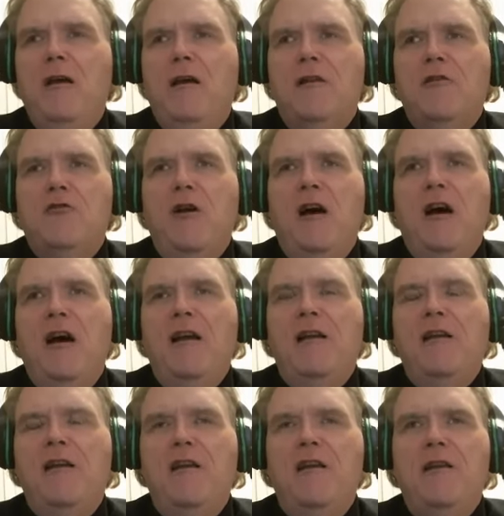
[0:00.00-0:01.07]

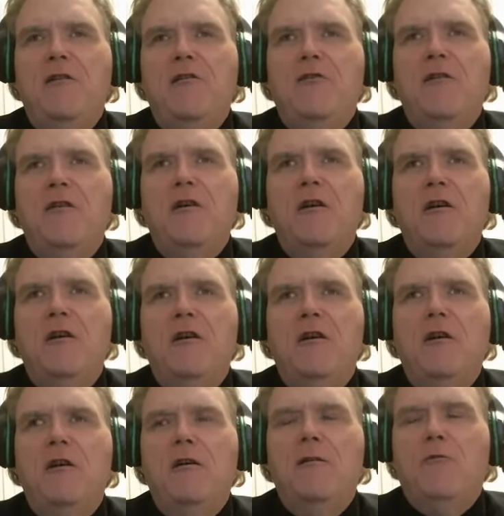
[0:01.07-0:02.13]
trying to
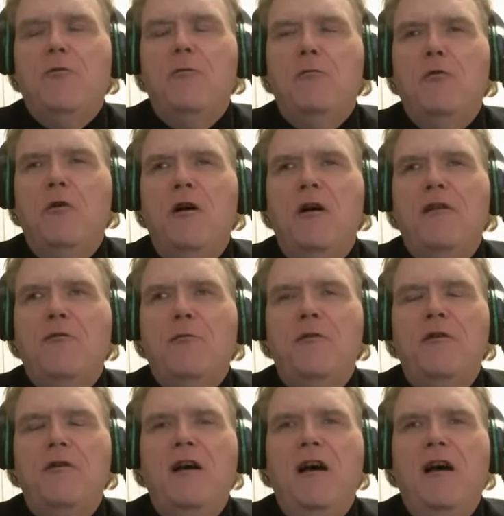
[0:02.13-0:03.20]
learn from what's
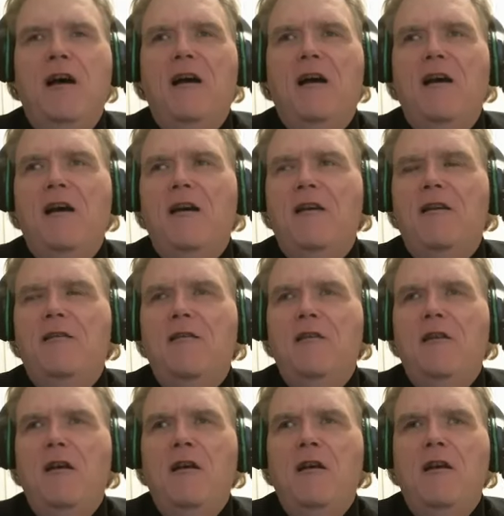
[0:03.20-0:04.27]
behind
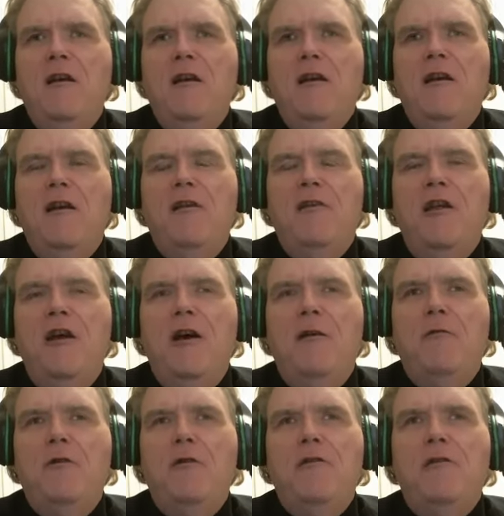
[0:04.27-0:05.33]
and
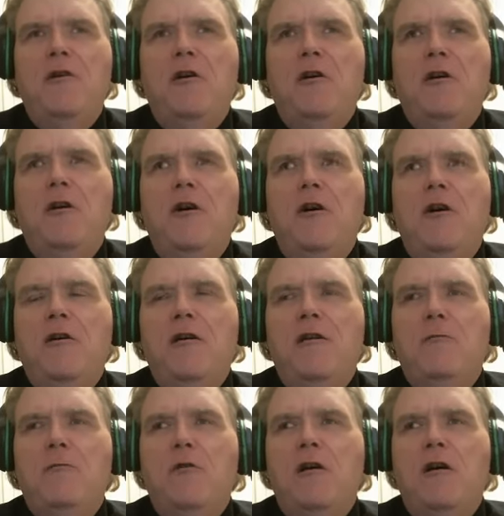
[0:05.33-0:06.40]
never
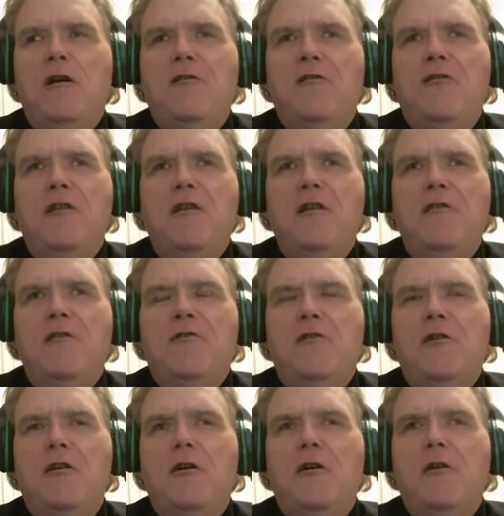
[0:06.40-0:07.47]
knowing what's in
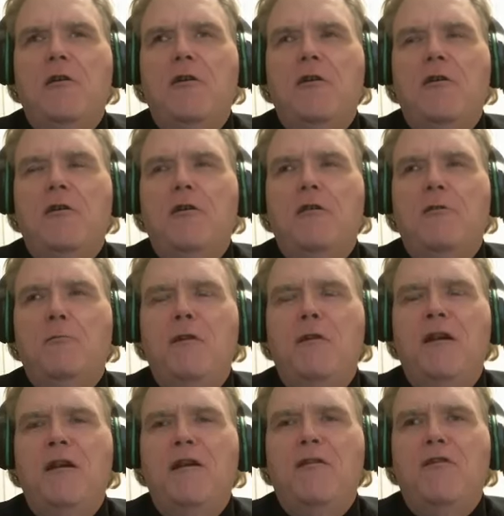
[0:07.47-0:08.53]
store
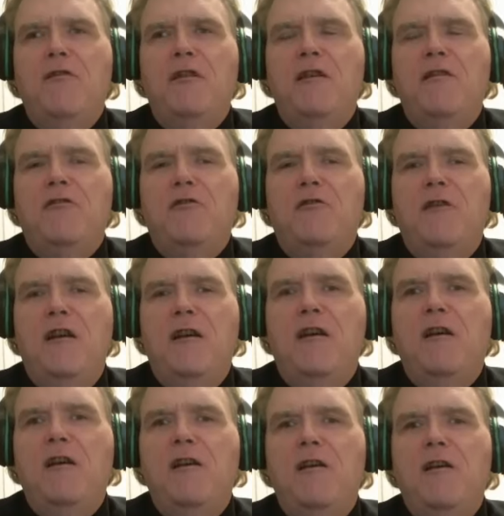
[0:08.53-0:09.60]
makes each
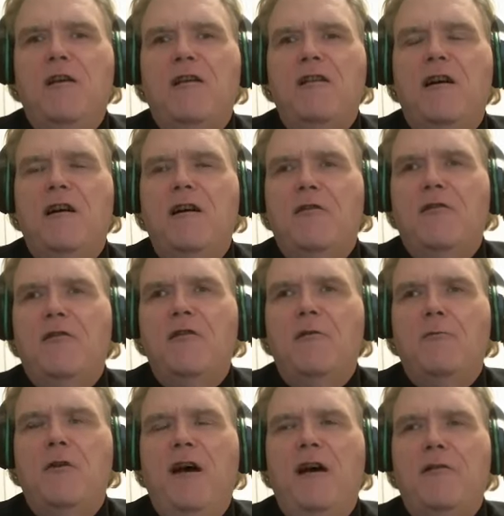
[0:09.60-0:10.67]
day a
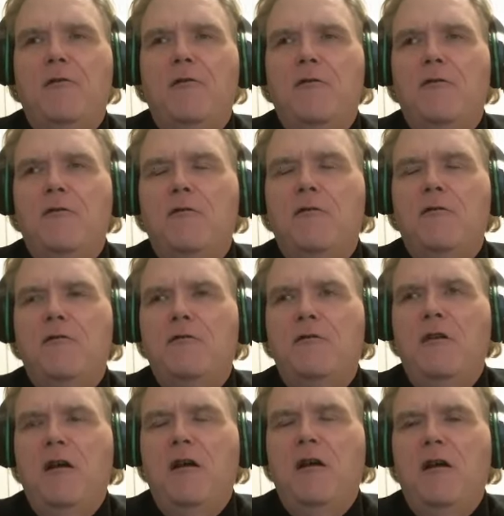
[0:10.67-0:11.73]
constant battle
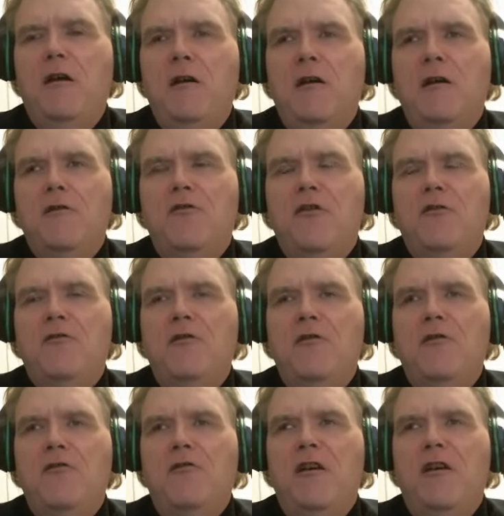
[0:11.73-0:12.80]
or just to
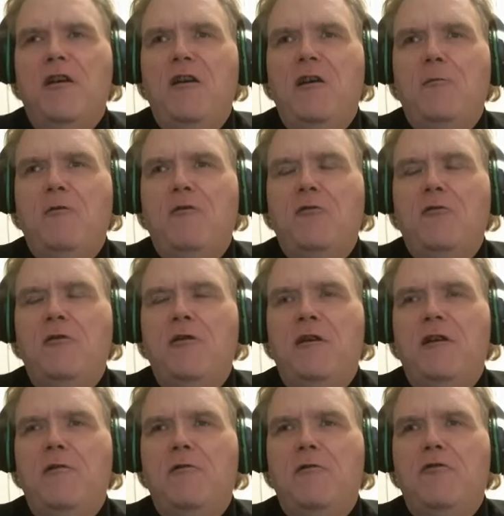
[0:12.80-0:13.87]
stay
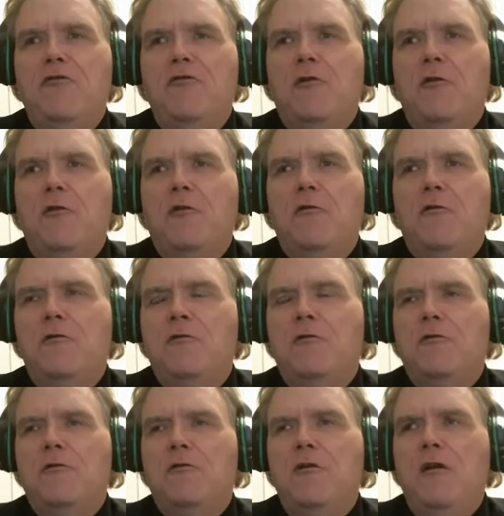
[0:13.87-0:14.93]
between the
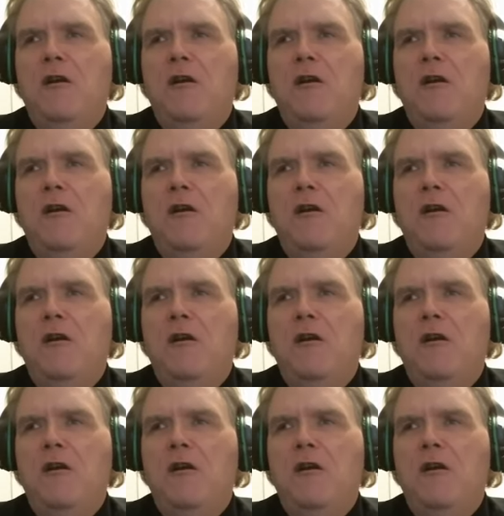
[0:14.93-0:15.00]
shore.